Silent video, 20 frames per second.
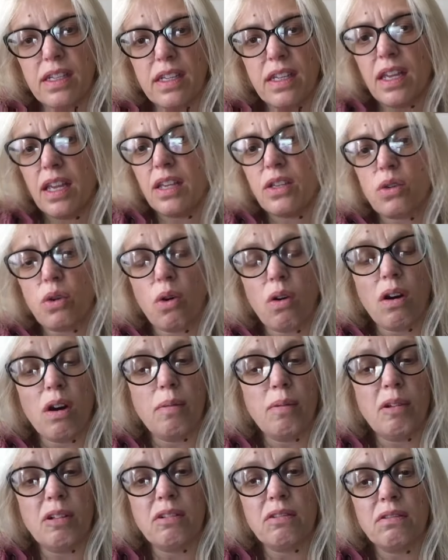He's
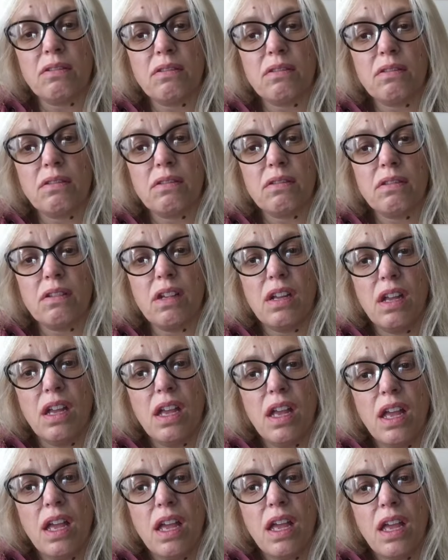horrible.
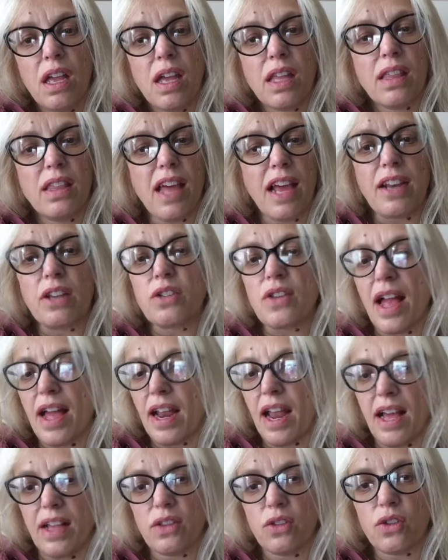That is
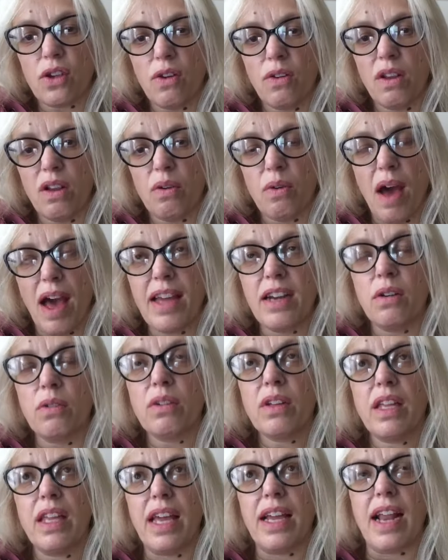not Han Solo. I
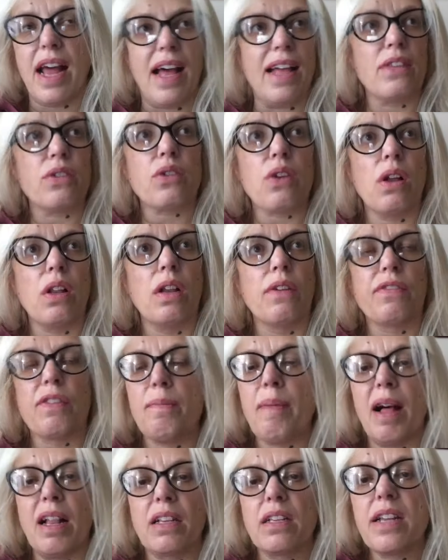don't get Han Solo
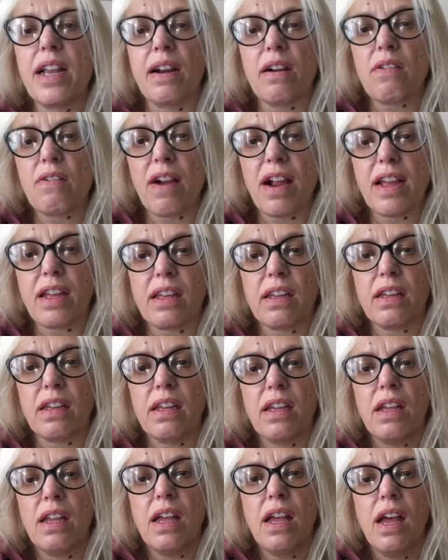from Alden Ehrenreich.
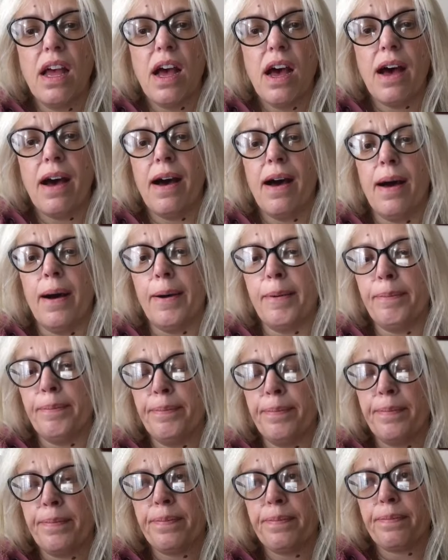
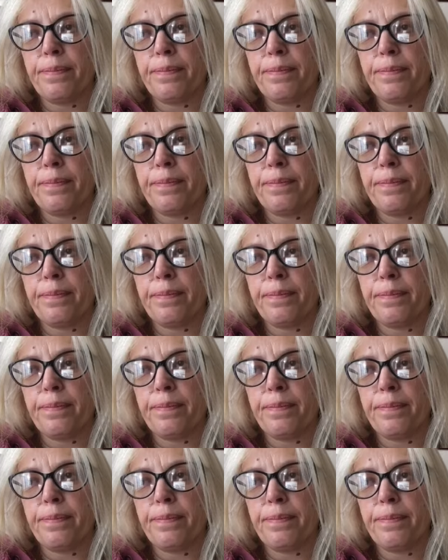Um,